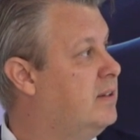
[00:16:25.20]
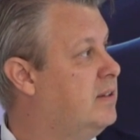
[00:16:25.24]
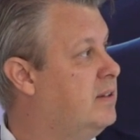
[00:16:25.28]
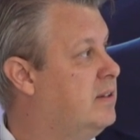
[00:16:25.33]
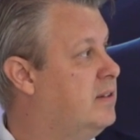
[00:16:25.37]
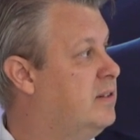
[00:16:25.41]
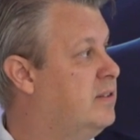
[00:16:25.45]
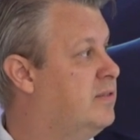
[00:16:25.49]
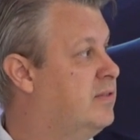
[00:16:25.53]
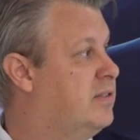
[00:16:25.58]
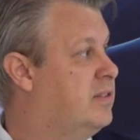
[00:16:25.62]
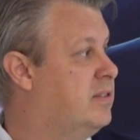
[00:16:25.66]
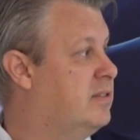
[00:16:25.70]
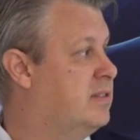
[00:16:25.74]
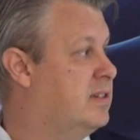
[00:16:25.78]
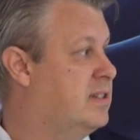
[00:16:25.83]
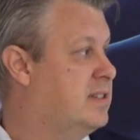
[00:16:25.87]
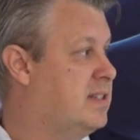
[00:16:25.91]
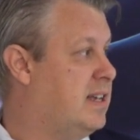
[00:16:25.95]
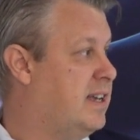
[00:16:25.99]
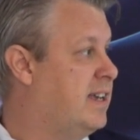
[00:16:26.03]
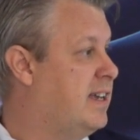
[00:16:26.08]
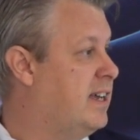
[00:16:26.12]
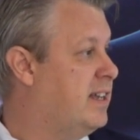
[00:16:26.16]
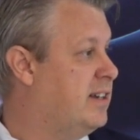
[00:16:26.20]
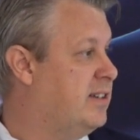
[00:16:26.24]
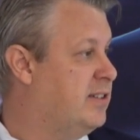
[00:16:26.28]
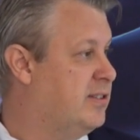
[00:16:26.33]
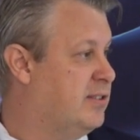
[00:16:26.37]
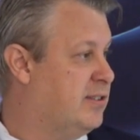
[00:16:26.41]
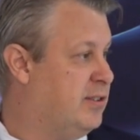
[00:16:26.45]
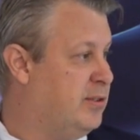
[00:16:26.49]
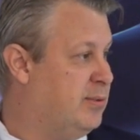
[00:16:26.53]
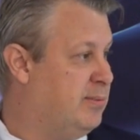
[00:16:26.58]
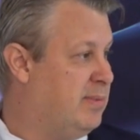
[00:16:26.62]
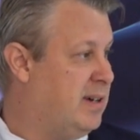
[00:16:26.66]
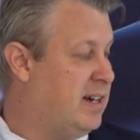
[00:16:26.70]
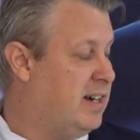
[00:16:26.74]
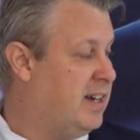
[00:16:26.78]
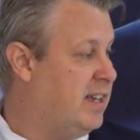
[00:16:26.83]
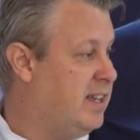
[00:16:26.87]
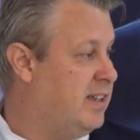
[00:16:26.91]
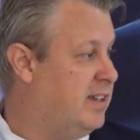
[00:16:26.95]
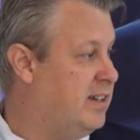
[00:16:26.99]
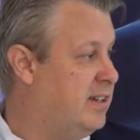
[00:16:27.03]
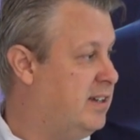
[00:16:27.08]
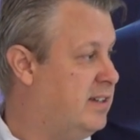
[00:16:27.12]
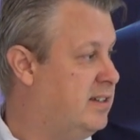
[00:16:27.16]
Of course, I cannot go by
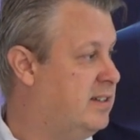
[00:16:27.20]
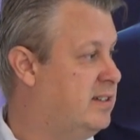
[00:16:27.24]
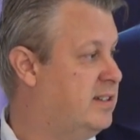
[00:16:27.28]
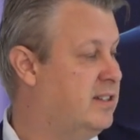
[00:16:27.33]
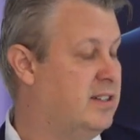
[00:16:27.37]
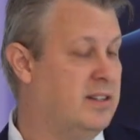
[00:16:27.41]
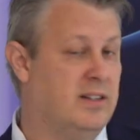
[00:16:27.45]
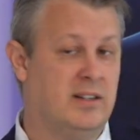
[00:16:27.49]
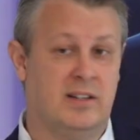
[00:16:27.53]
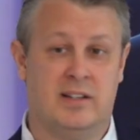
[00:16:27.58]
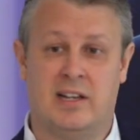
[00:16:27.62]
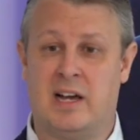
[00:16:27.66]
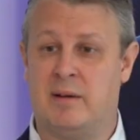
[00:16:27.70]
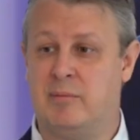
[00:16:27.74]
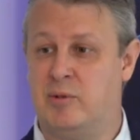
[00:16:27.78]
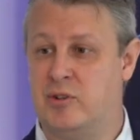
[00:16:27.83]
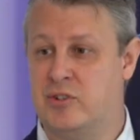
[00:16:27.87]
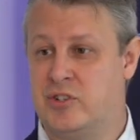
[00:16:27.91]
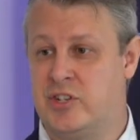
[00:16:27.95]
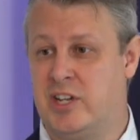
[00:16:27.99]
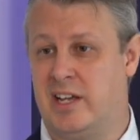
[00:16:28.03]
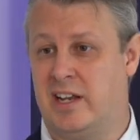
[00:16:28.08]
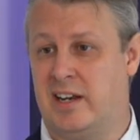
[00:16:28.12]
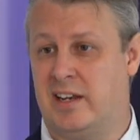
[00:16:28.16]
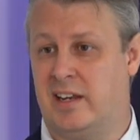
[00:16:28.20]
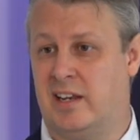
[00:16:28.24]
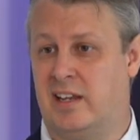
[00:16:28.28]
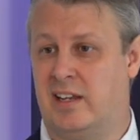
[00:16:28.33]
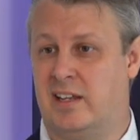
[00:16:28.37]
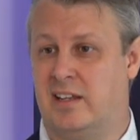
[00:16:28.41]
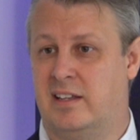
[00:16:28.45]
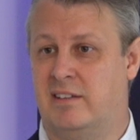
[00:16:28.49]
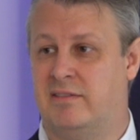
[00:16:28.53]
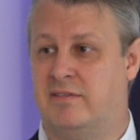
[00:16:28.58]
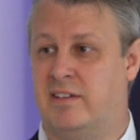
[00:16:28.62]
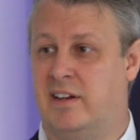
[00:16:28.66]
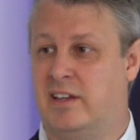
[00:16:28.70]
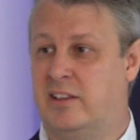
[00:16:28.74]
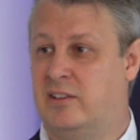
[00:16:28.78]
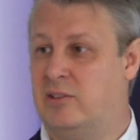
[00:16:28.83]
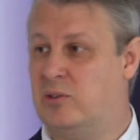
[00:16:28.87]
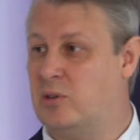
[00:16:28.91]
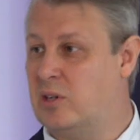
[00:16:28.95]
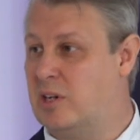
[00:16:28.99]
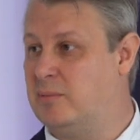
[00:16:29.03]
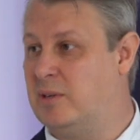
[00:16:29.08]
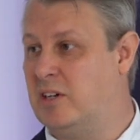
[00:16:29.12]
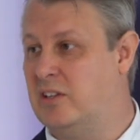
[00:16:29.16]
Gabor Czerny if I
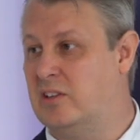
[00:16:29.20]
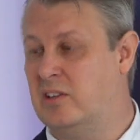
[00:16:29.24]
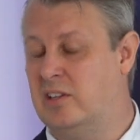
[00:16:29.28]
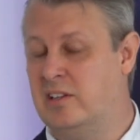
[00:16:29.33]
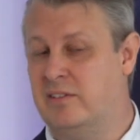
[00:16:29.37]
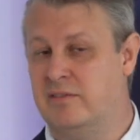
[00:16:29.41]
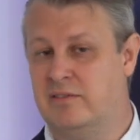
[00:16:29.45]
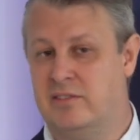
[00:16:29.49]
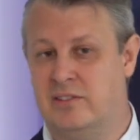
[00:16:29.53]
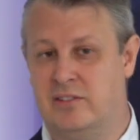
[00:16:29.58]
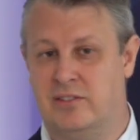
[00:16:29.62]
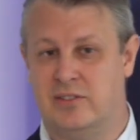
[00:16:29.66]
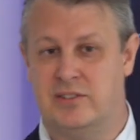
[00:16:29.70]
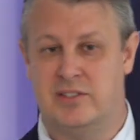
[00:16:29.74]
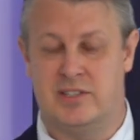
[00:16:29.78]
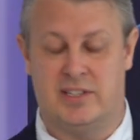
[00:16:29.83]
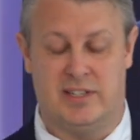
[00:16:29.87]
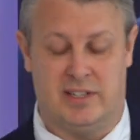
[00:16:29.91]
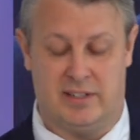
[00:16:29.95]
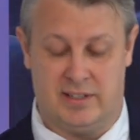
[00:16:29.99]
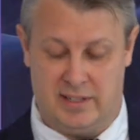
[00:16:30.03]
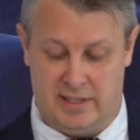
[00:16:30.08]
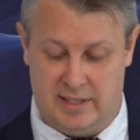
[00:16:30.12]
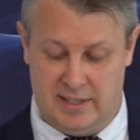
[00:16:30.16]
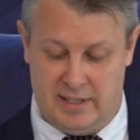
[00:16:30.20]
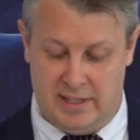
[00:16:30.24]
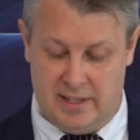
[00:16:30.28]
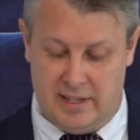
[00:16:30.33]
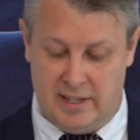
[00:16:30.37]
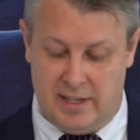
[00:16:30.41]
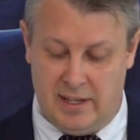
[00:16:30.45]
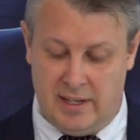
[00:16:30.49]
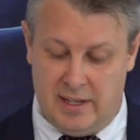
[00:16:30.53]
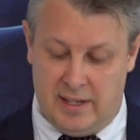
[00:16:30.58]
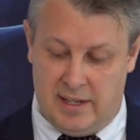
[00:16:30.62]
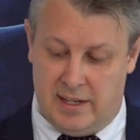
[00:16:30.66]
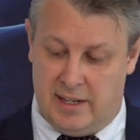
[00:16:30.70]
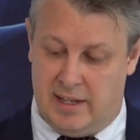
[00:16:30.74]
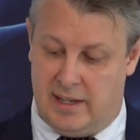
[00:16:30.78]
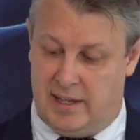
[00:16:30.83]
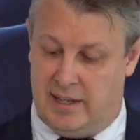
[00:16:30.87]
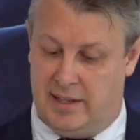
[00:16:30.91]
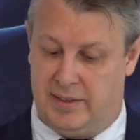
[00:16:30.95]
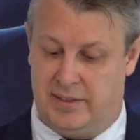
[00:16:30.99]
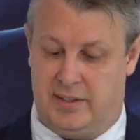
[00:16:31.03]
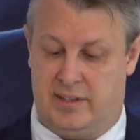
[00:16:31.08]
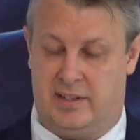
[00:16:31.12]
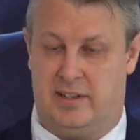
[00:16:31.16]
talk about lymph nodes here.
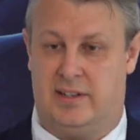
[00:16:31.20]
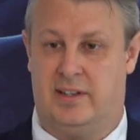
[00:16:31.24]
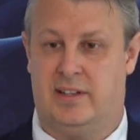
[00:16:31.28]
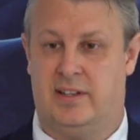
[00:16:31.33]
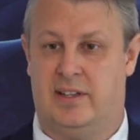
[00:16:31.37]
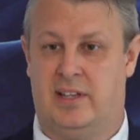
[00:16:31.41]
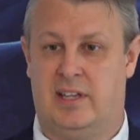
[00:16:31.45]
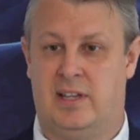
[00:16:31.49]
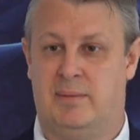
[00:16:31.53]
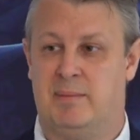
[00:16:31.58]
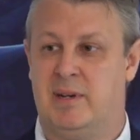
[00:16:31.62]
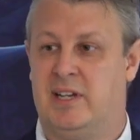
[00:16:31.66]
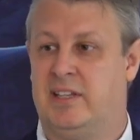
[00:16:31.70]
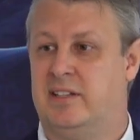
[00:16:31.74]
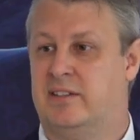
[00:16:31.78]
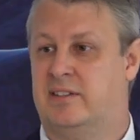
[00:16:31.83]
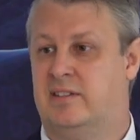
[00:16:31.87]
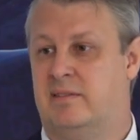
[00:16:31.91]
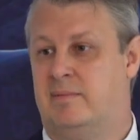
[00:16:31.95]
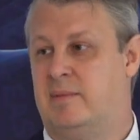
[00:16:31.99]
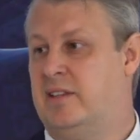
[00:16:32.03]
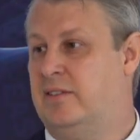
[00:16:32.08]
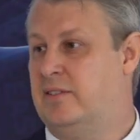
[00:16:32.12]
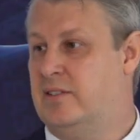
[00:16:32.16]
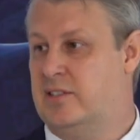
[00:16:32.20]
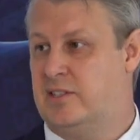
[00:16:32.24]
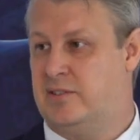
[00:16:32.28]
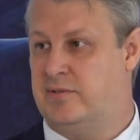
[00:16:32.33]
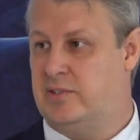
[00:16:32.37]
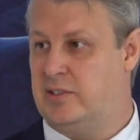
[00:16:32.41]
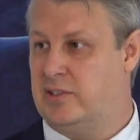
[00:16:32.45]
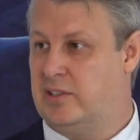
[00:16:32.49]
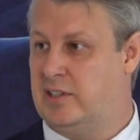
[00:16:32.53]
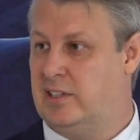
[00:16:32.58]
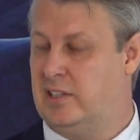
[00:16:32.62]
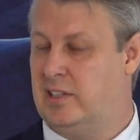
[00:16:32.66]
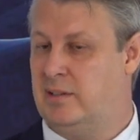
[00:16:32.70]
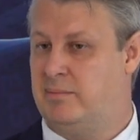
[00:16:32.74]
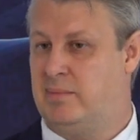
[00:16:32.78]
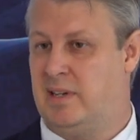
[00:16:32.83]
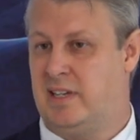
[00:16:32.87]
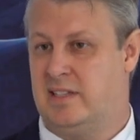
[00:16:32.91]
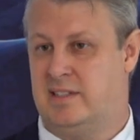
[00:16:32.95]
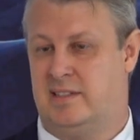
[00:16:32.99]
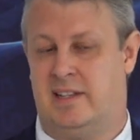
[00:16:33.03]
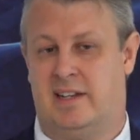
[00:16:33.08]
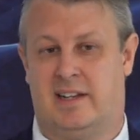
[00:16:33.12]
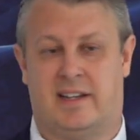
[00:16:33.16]
And he made a tremendous work in the
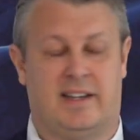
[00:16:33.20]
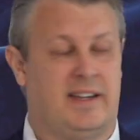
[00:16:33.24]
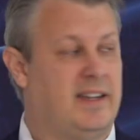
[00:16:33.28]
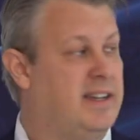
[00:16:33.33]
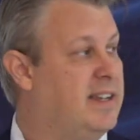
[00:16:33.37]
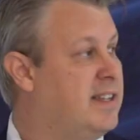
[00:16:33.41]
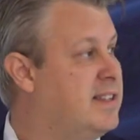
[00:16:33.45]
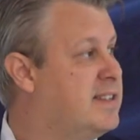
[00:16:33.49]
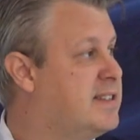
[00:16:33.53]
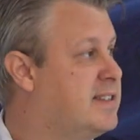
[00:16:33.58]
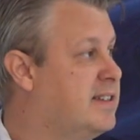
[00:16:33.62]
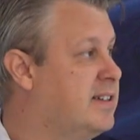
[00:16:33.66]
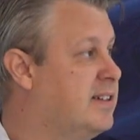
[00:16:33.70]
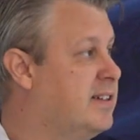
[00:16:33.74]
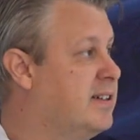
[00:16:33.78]
past decades.